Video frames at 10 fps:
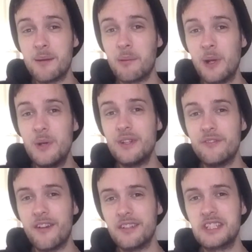uploaded
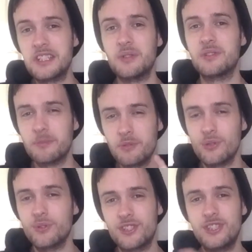very soon. So be
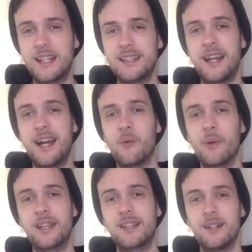sure to check that out
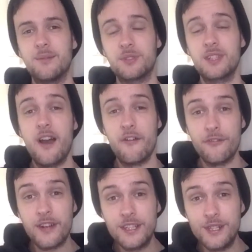when it comes.
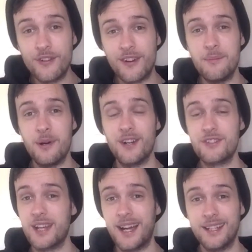Thank you very
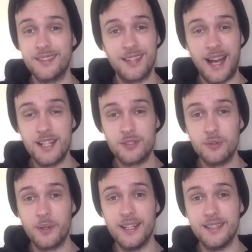much, and as
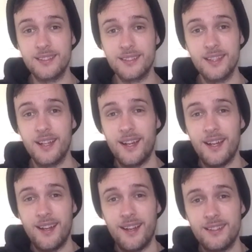always,
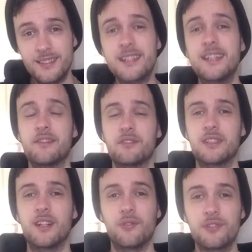take care of
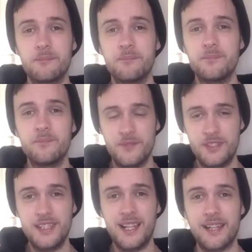yourselves.
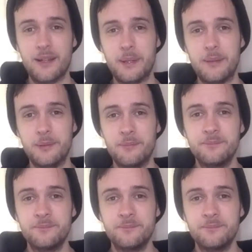See you later, people.